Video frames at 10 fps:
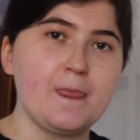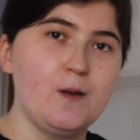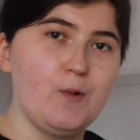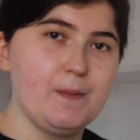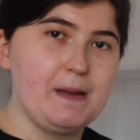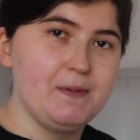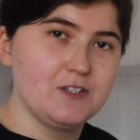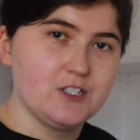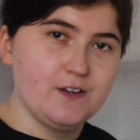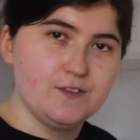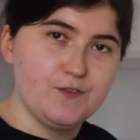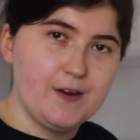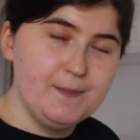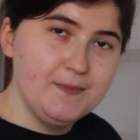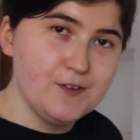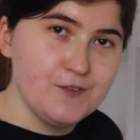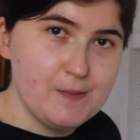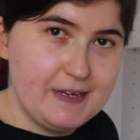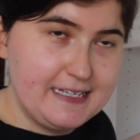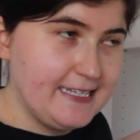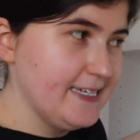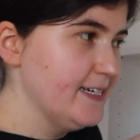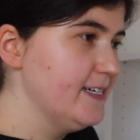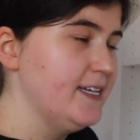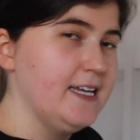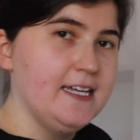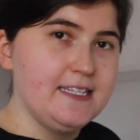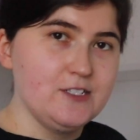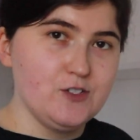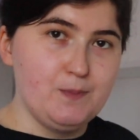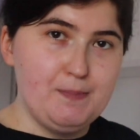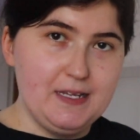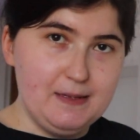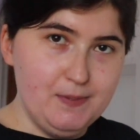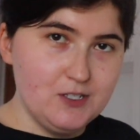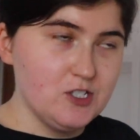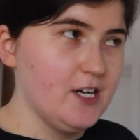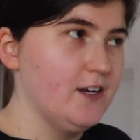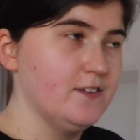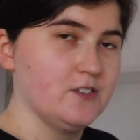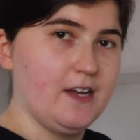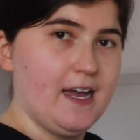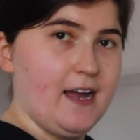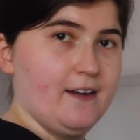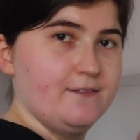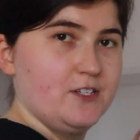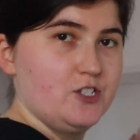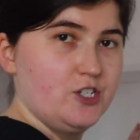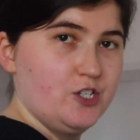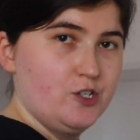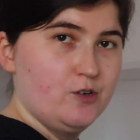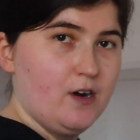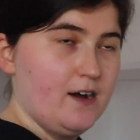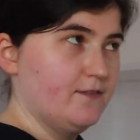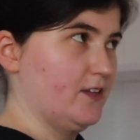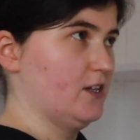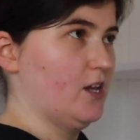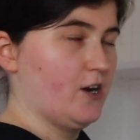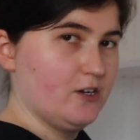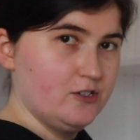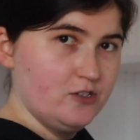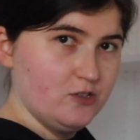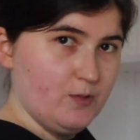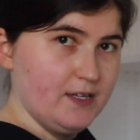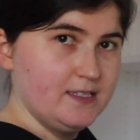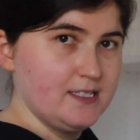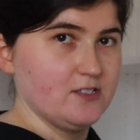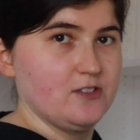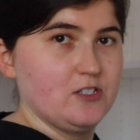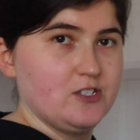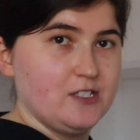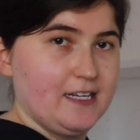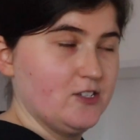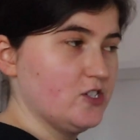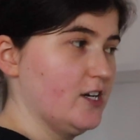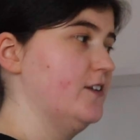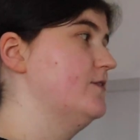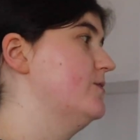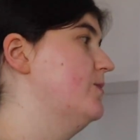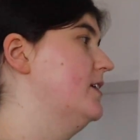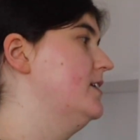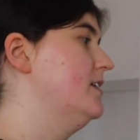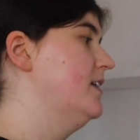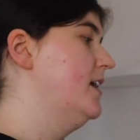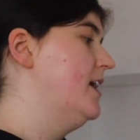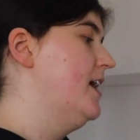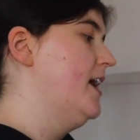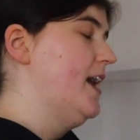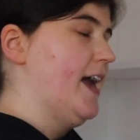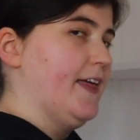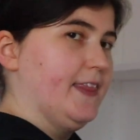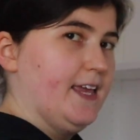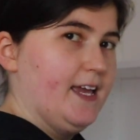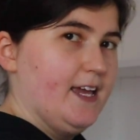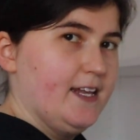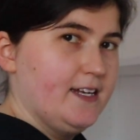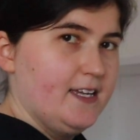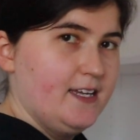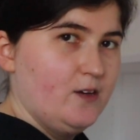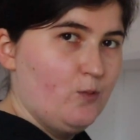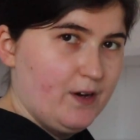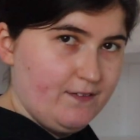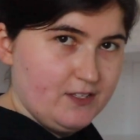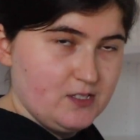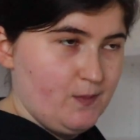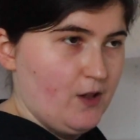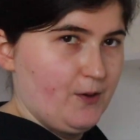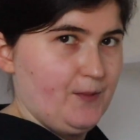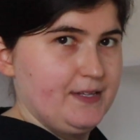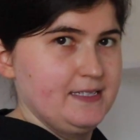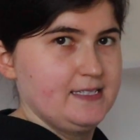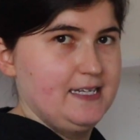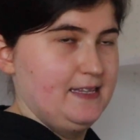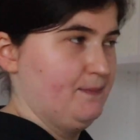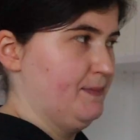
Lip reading: where are my bookshelves from? They're from IKEA. These are the Billy bookshelves. So I have two of the large ones. These are the 6 shelves one, and then one of the smaller ones in the